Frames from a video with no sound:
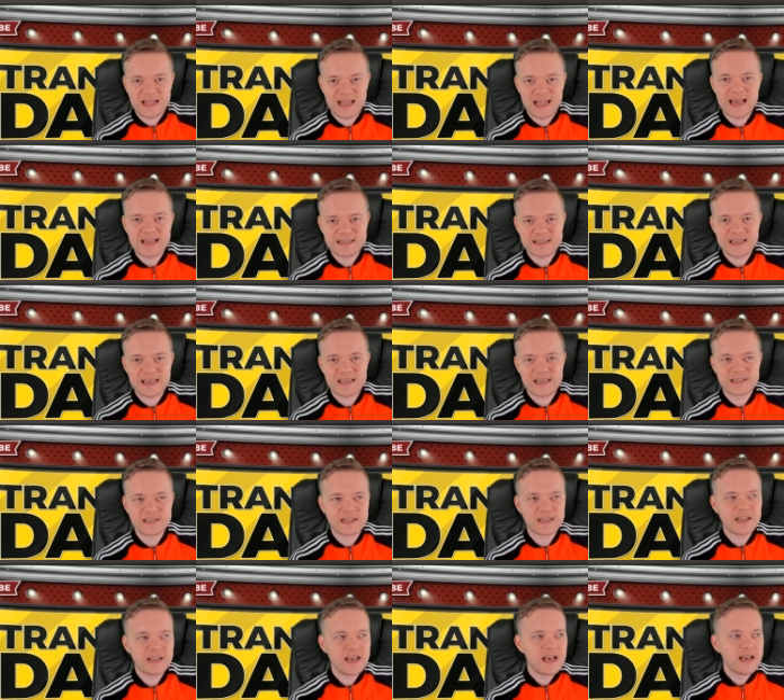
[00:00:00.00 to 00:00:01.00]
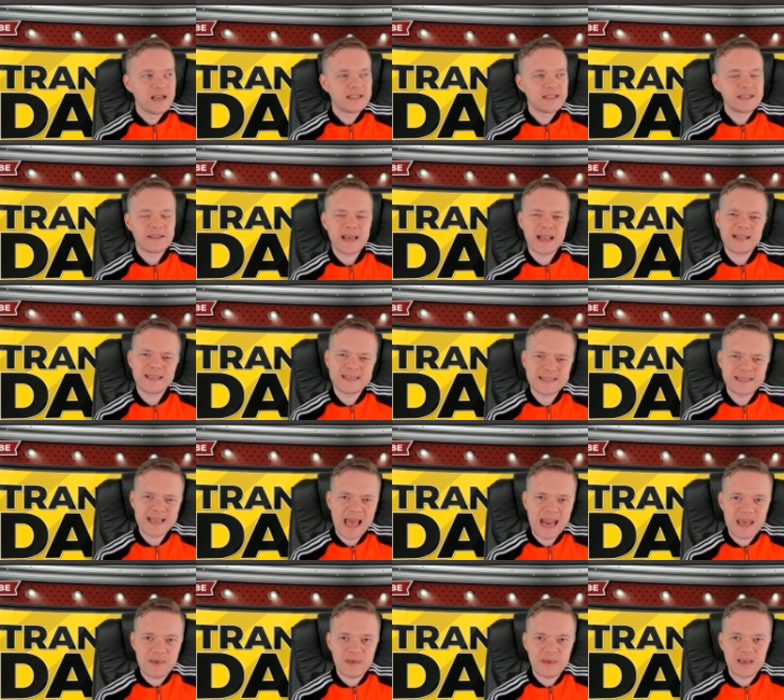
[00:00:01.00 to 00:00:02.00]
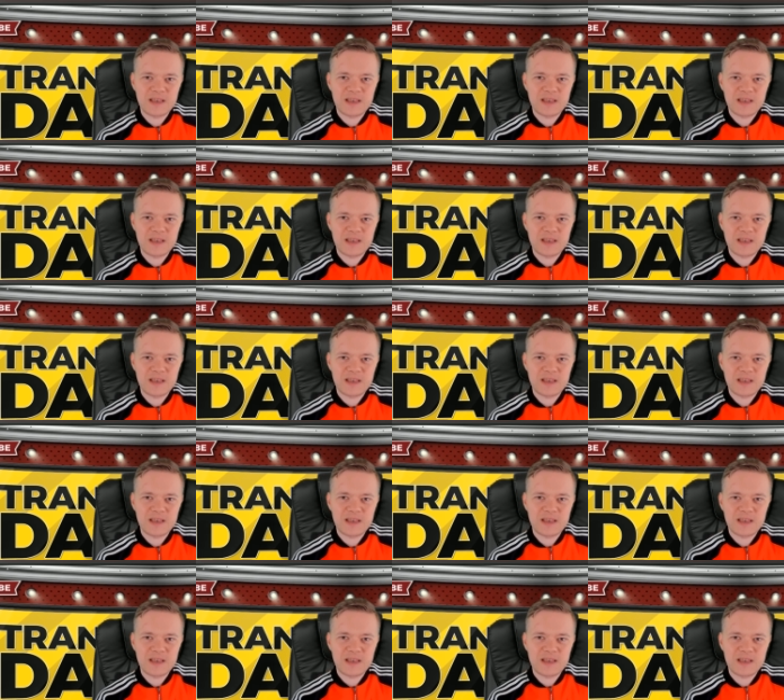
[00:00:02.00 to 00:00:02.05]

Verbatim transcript: last season, to then sell him.